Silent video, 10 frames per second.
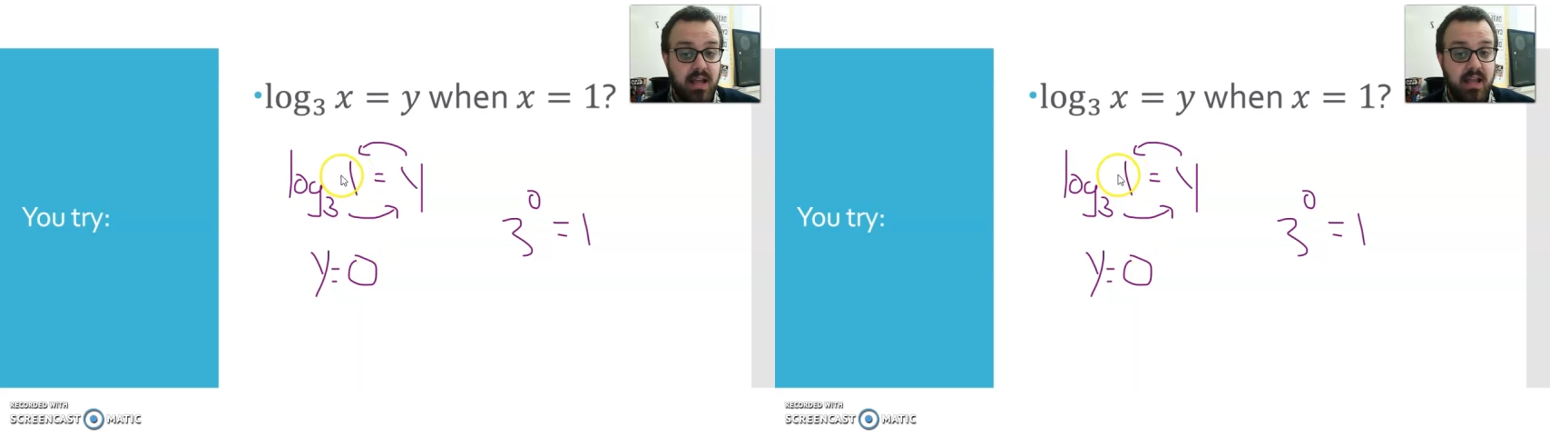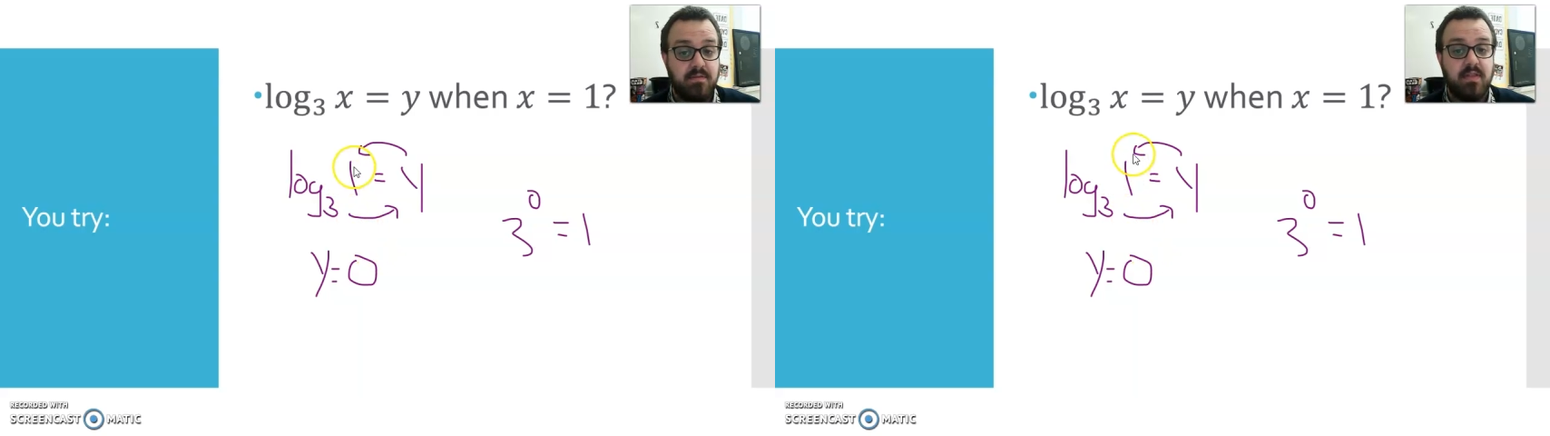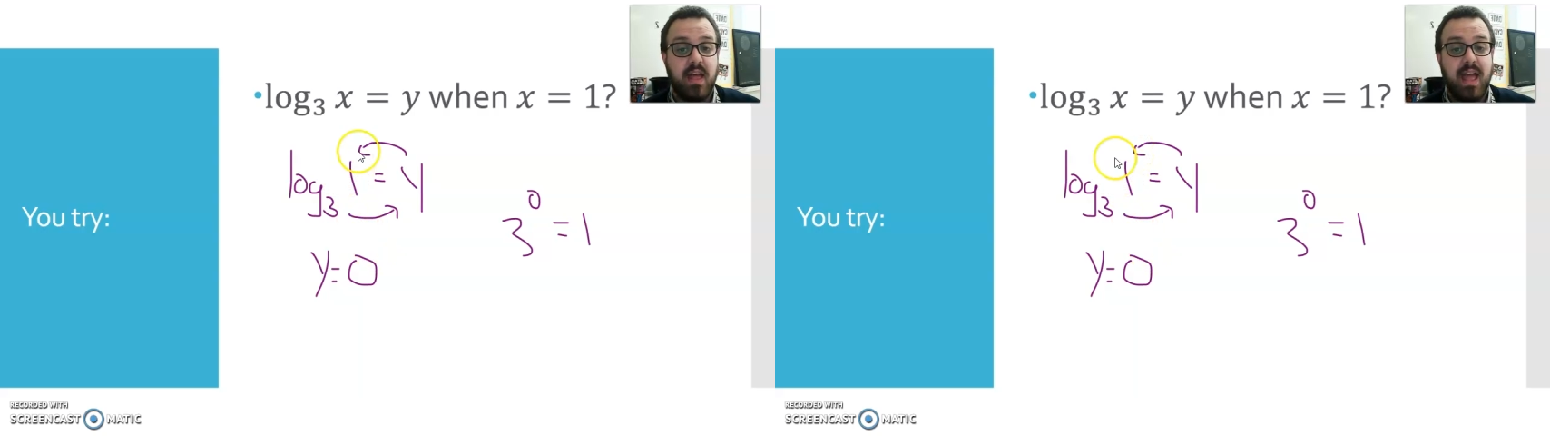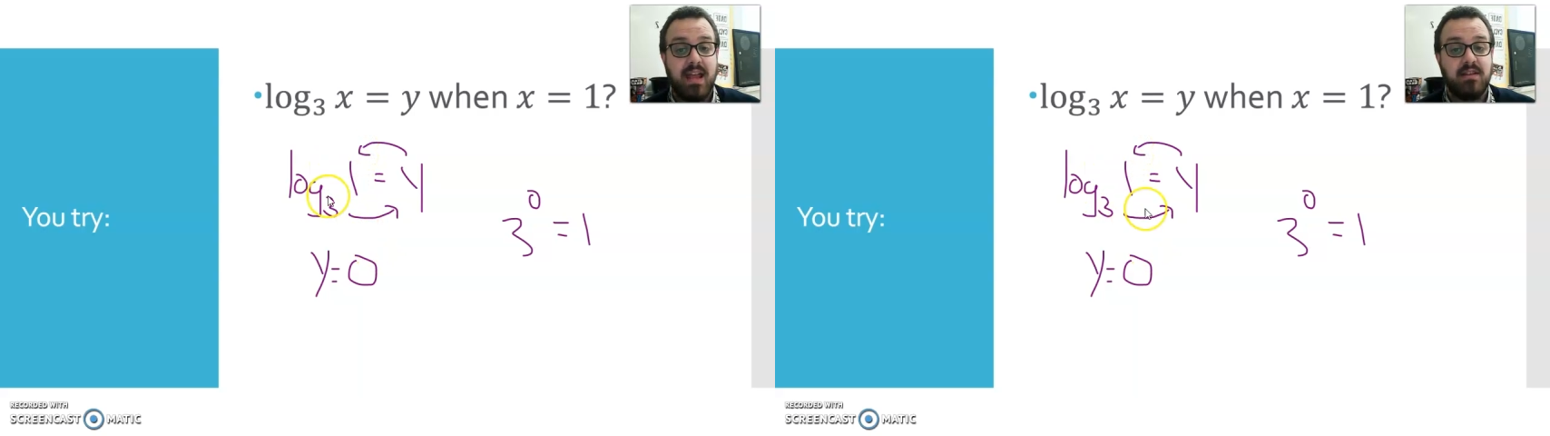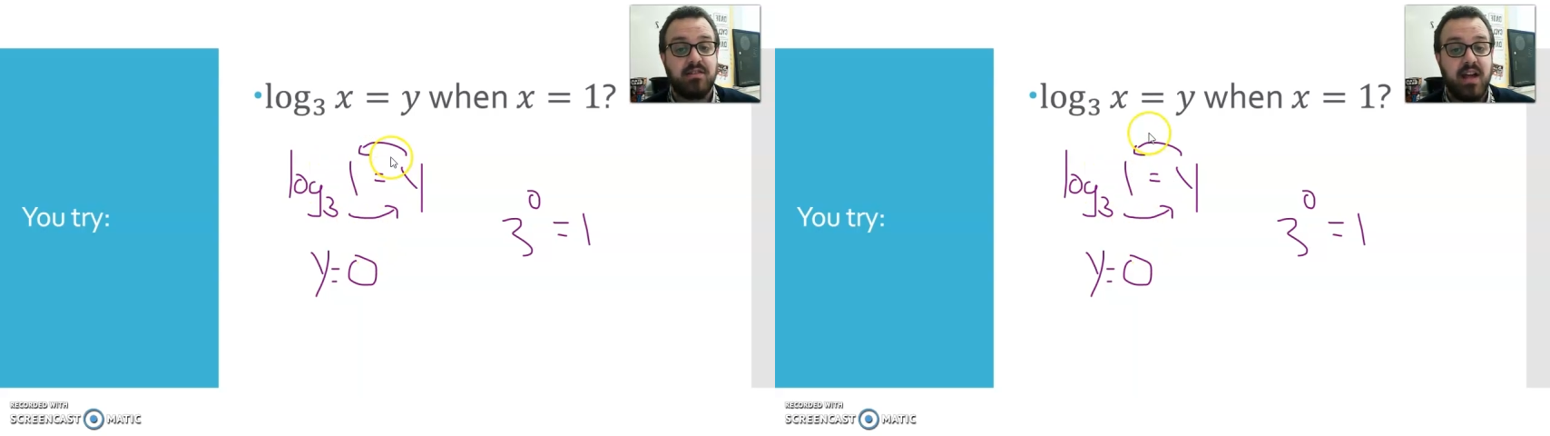If the
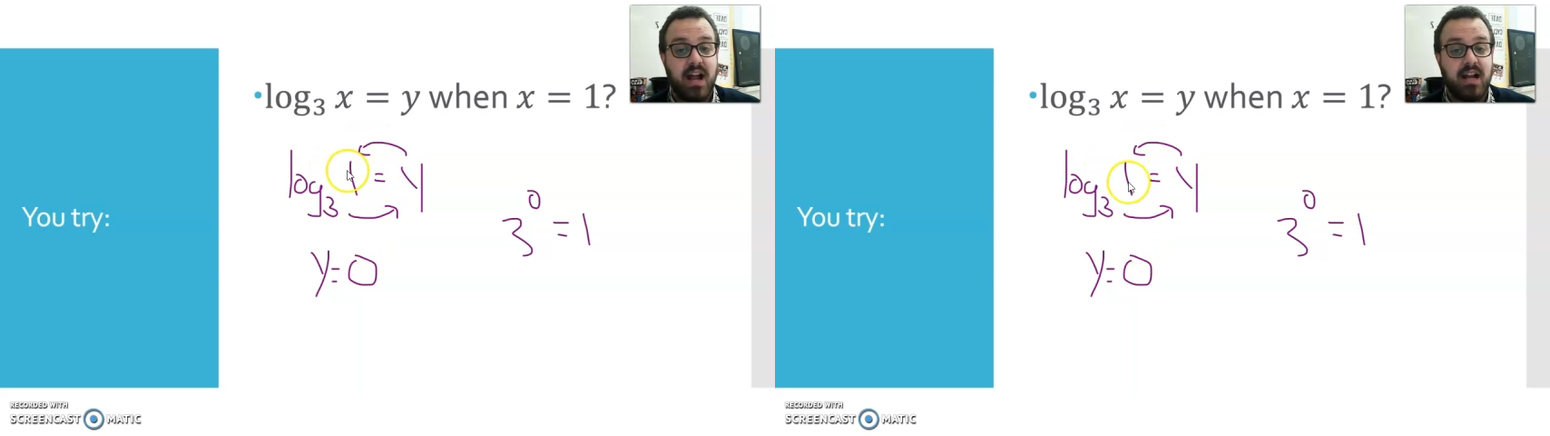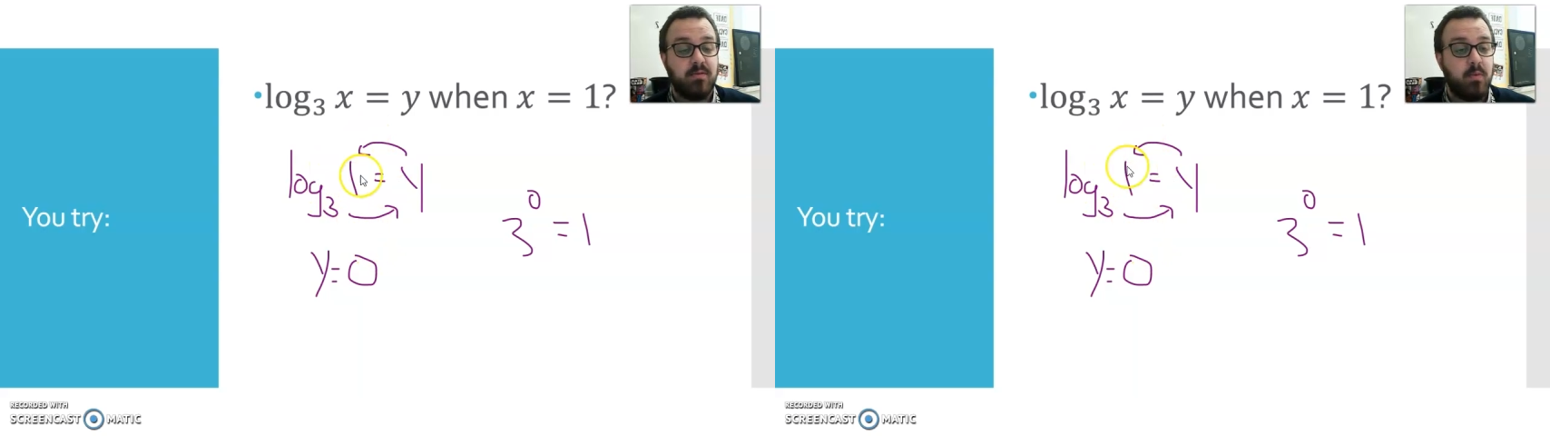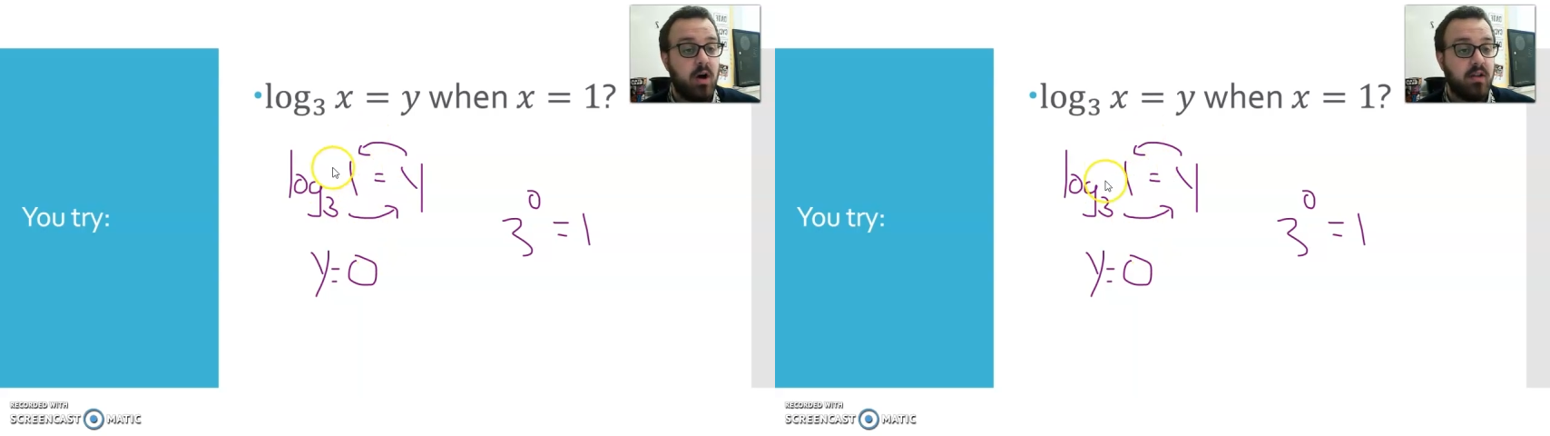inside is 1,